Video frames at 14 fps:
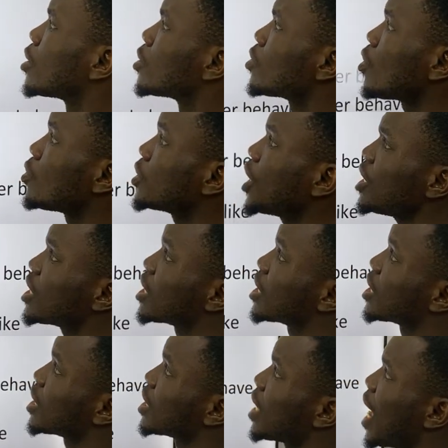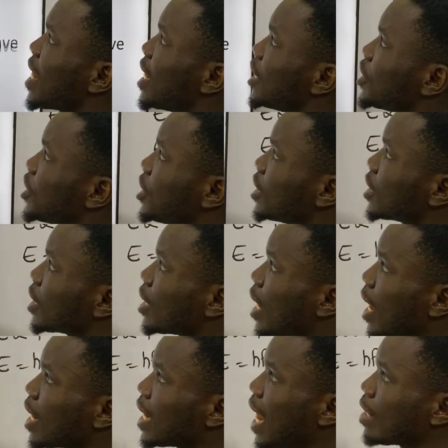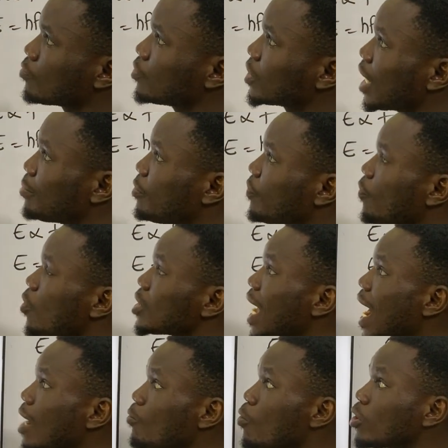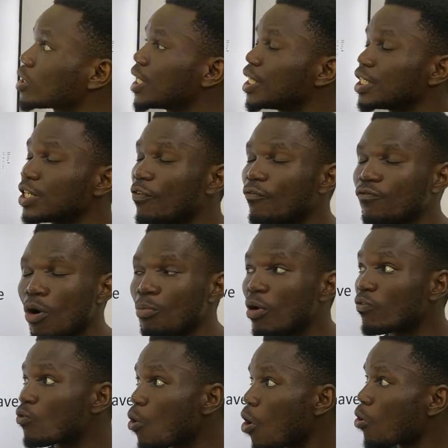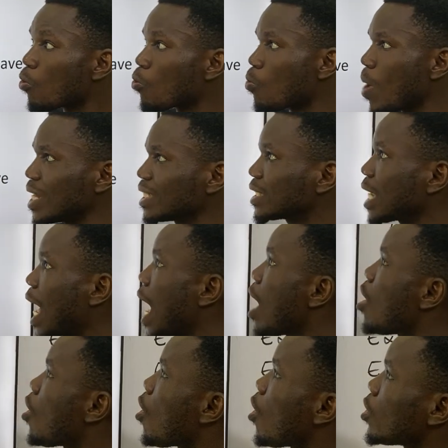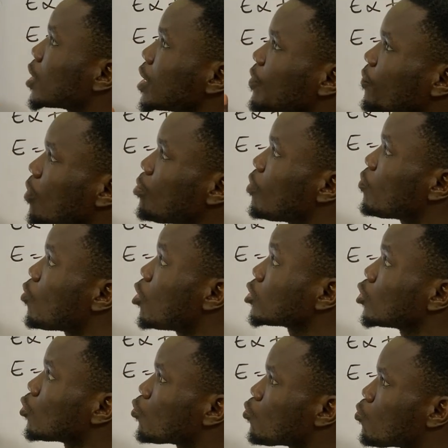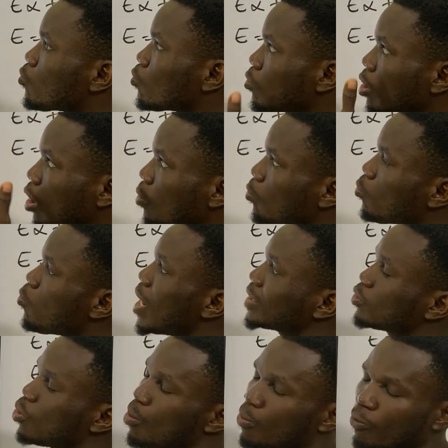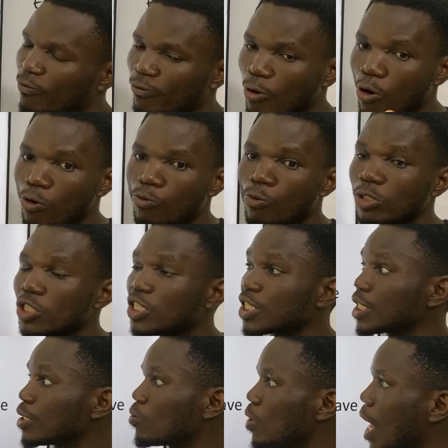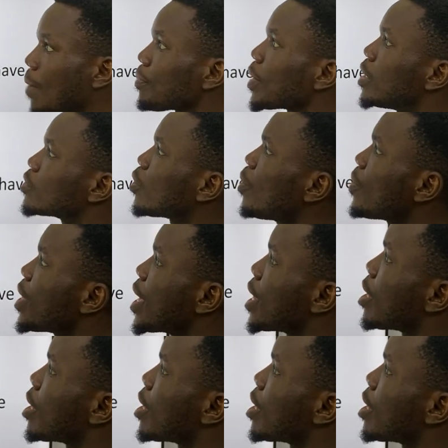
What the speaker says: So this energy, like we said before, they are in the form of quanta, or in form of quantum for singular. So